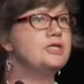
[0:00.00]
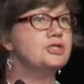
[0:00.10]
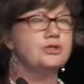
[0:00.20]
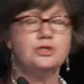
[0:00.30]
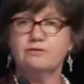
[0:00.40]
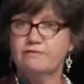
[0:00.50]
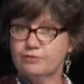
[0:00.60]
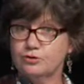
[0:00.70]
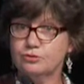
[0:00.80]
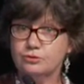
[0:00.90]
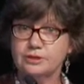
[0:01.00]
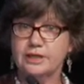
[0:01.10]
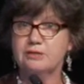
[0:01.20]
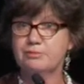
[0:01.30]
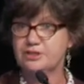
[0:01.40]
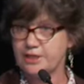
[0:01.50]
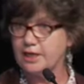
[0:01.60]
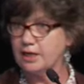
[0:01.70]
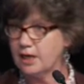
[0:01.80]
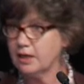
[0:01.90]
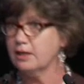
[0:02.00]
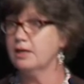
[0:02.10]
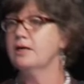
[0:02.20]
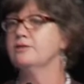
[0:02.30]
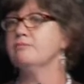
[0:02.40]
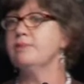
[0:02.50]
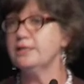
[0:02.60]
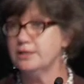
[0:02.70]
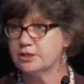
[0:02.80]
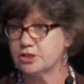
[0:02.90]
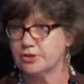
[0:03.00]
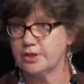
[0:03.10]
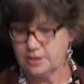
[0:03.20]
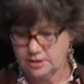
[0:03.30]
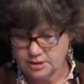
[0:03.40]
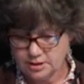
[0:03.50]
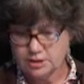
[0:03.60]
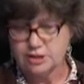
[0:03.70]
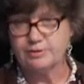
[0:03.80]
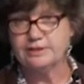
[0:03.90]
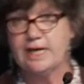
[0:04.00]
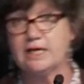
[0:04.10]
into the food, and in particular, the meat industry. So we're